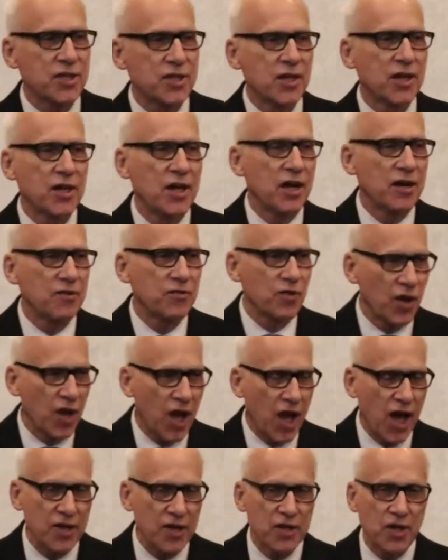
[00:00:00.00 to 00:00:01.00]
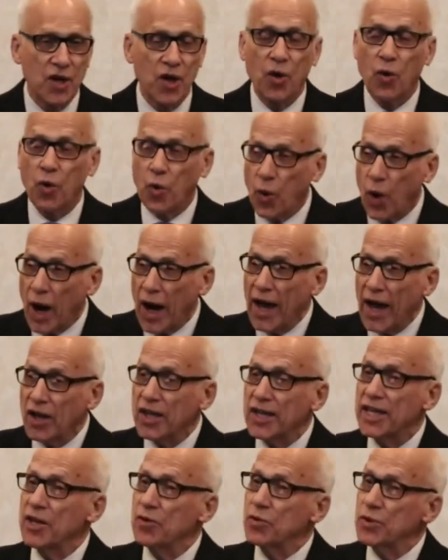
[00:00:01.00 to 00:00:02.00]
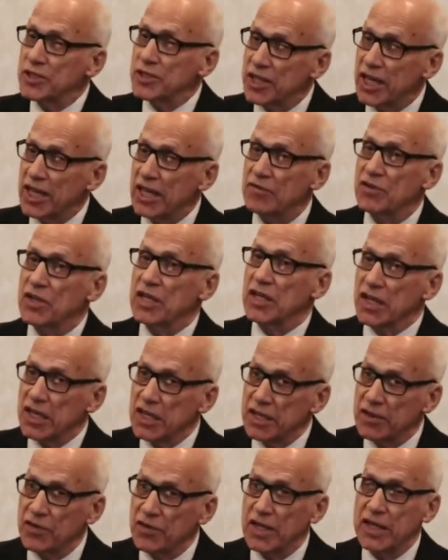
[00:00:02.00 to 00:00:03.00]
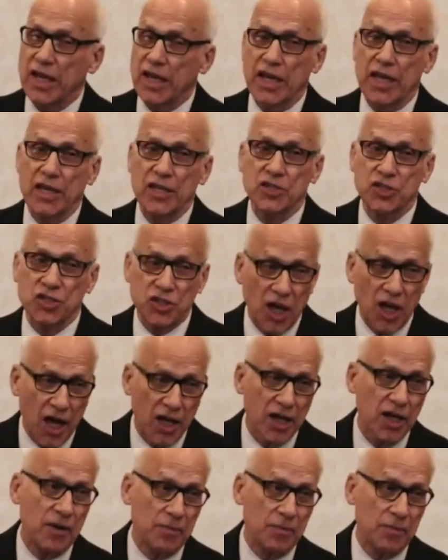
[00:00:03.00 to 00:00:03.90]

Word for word: of Lot while he was even living in Sodom.